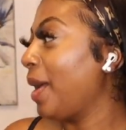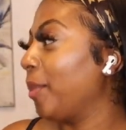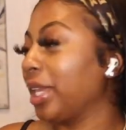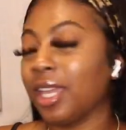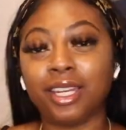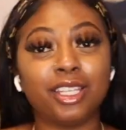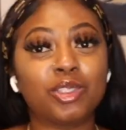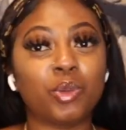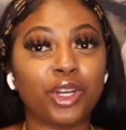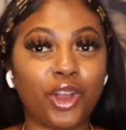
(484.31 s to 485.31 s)
But yeah,
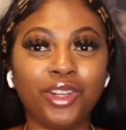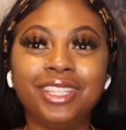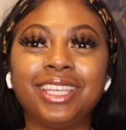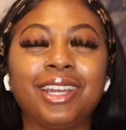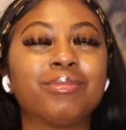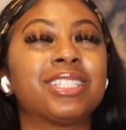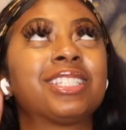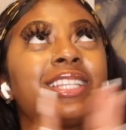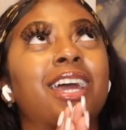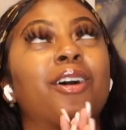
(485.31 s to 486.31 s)
this one, only thing I'm
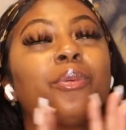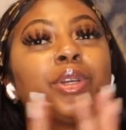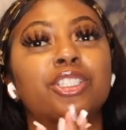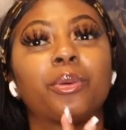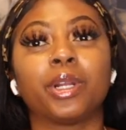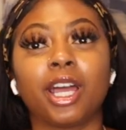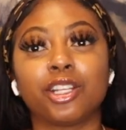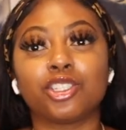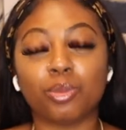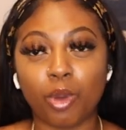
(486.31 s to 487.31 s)
just sad, I wish I would have got
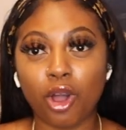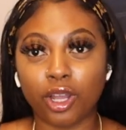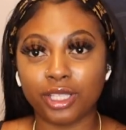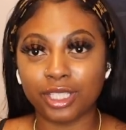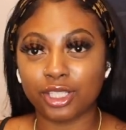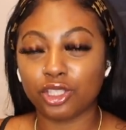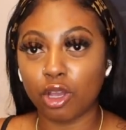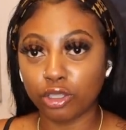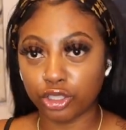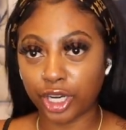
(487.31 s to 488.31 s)
a small because it's
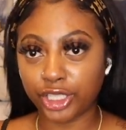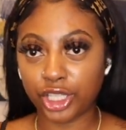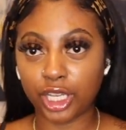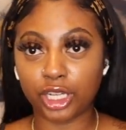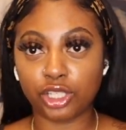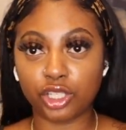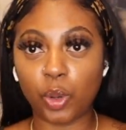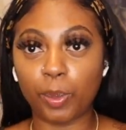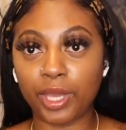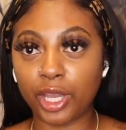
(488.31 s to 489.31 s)
so stretchy and it's
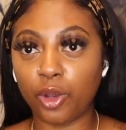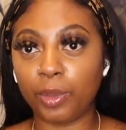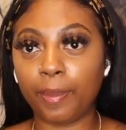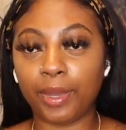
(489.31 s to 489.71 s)
so big on me.